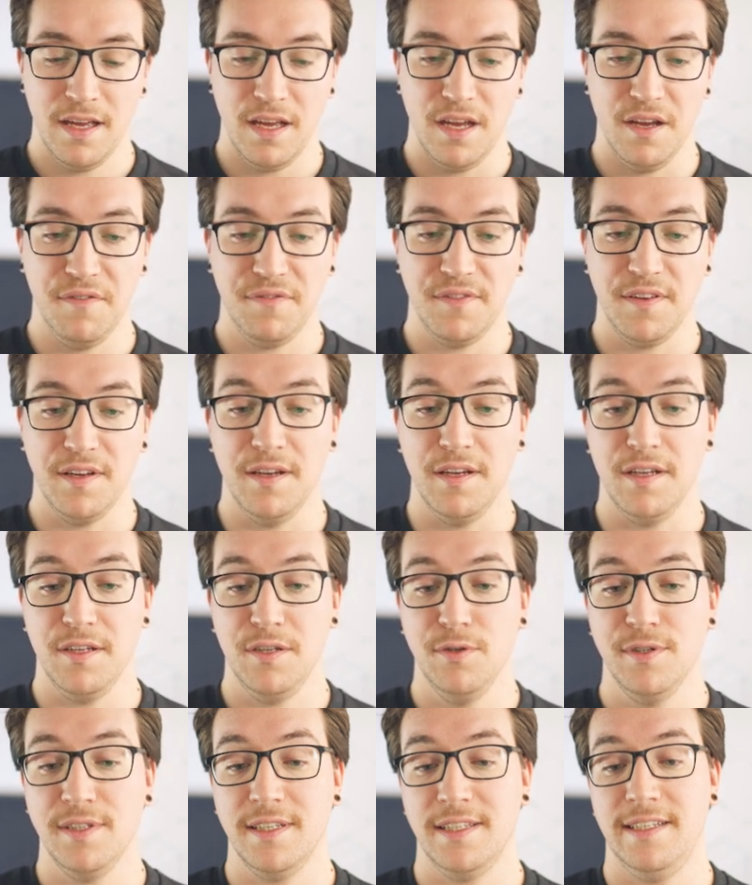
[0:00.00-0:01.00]
If the
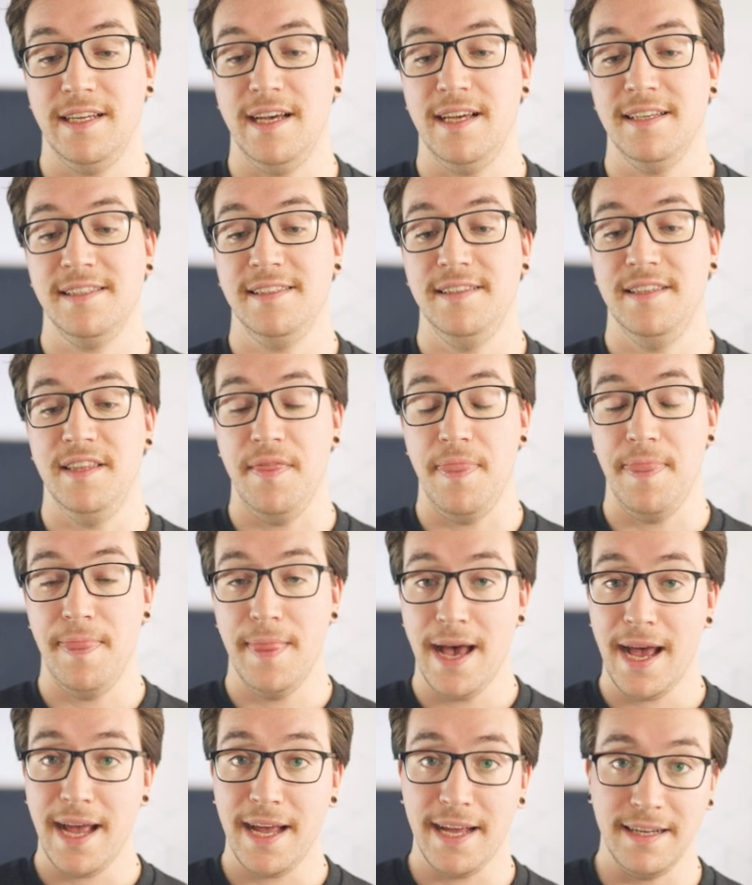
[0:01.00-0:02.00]
user does
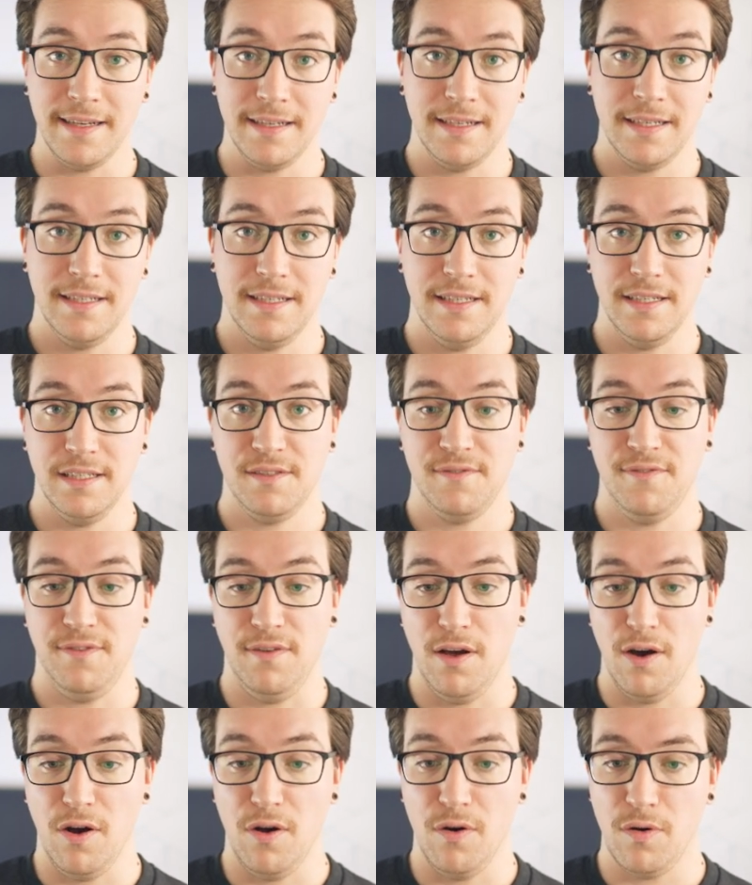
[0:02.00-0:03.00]
deny this
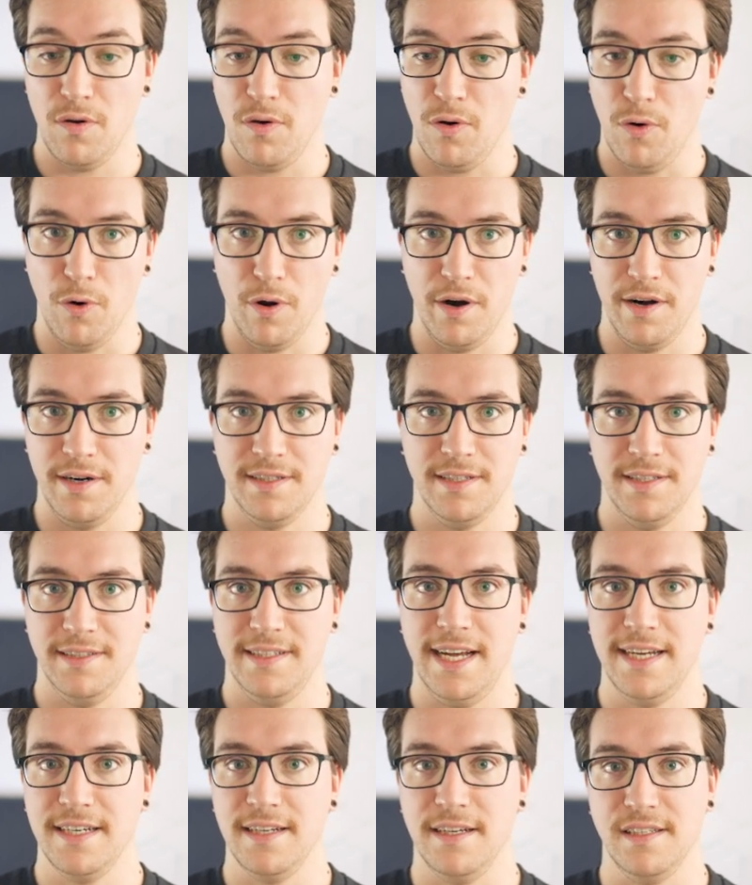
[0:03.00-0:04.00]
flow or the
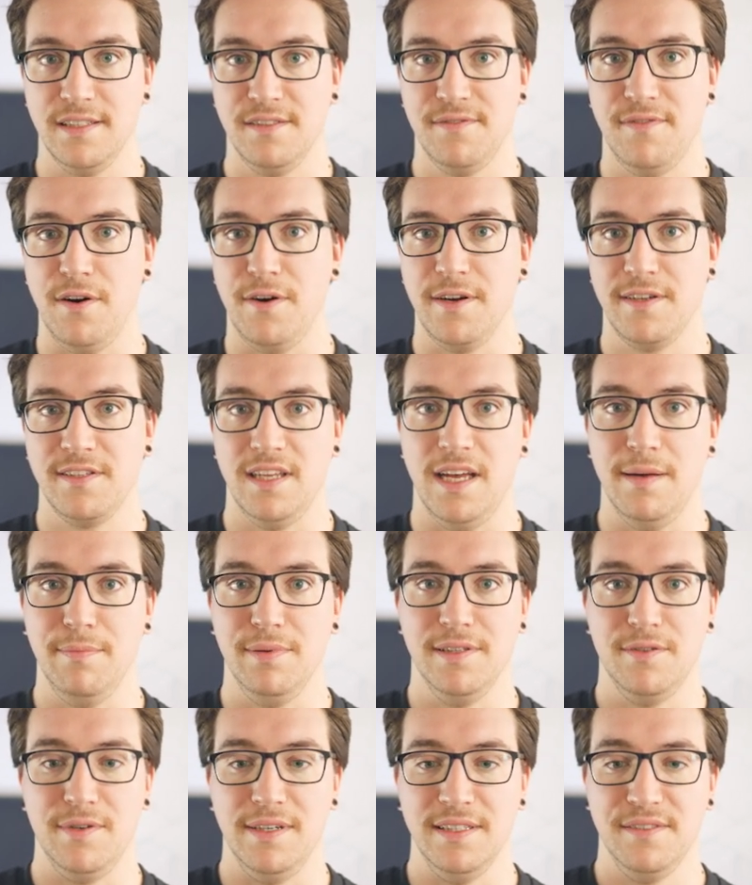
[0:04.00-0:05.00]
data is, for
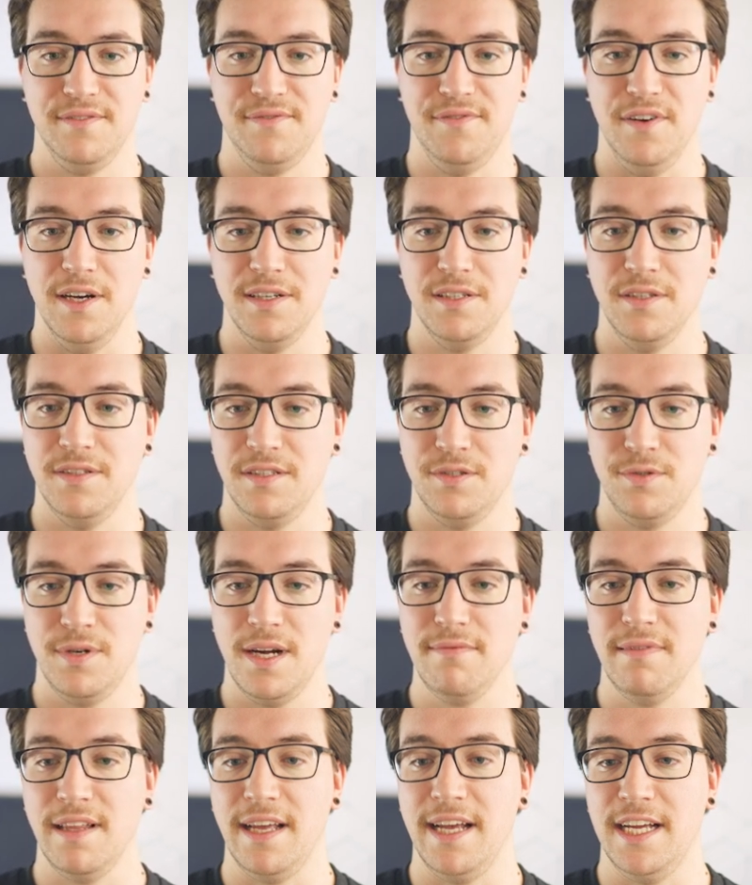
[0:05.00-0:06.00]
example, transferred to the
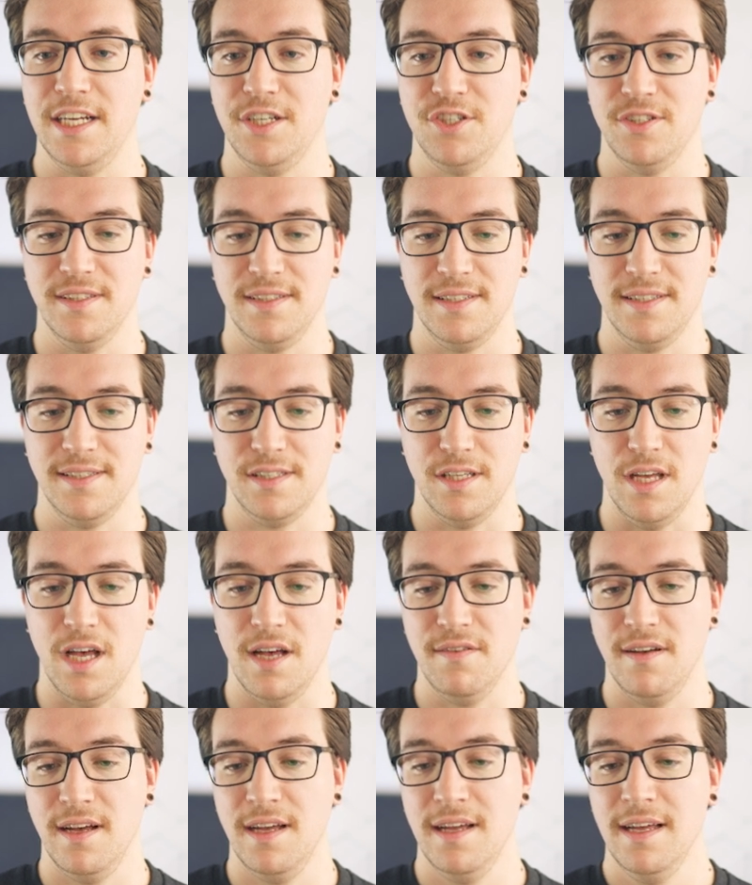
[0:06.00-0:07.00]
travel agency
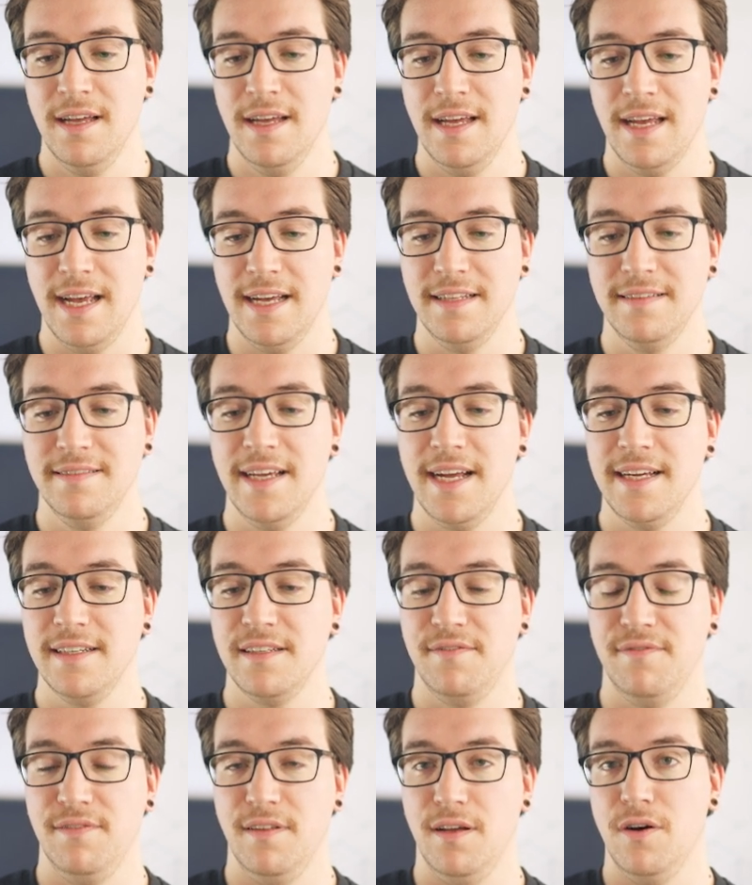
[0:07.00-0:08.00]
server, a
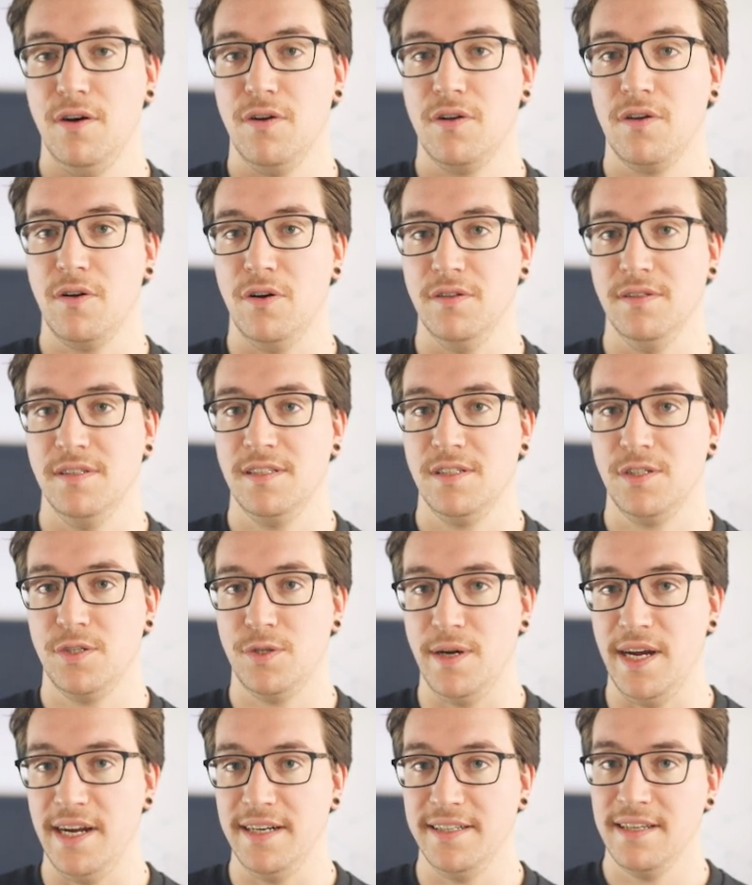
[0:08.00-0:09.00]
data flow
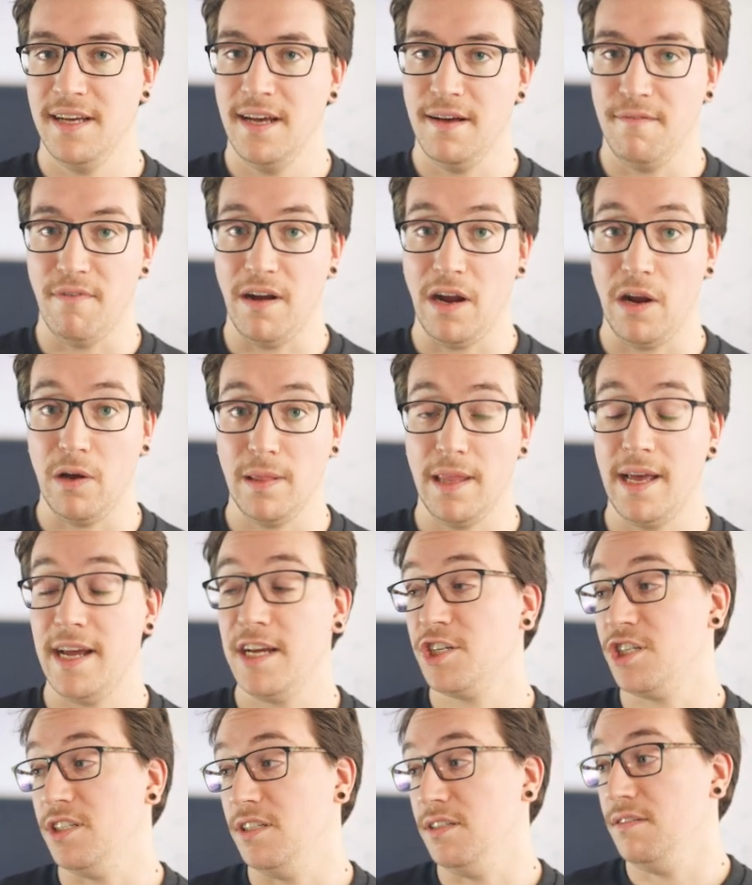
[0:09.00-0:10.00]
constraint
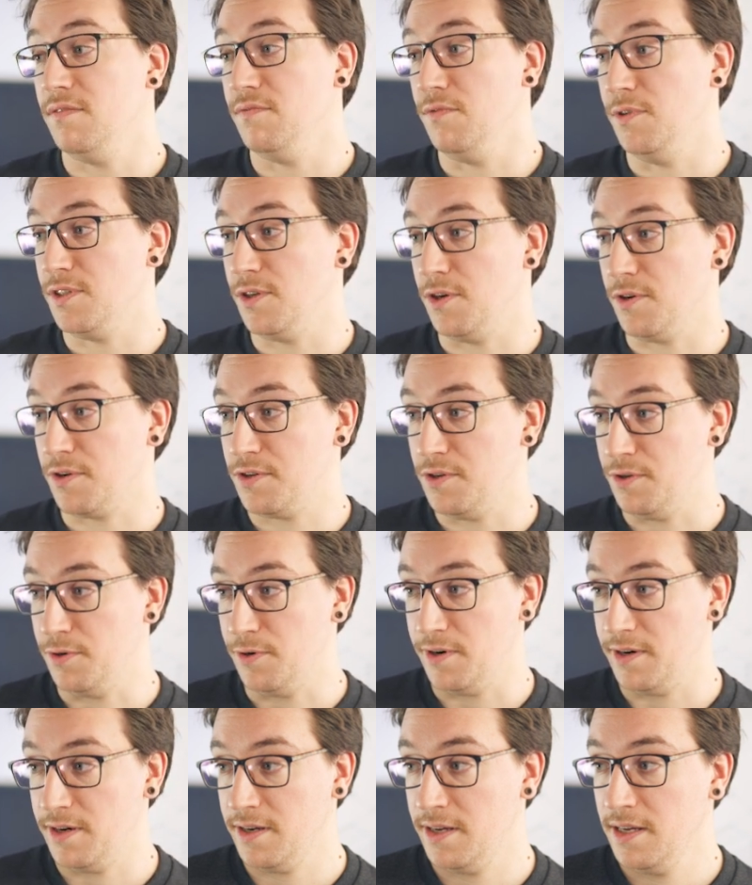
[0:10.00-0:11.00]
violation would occur.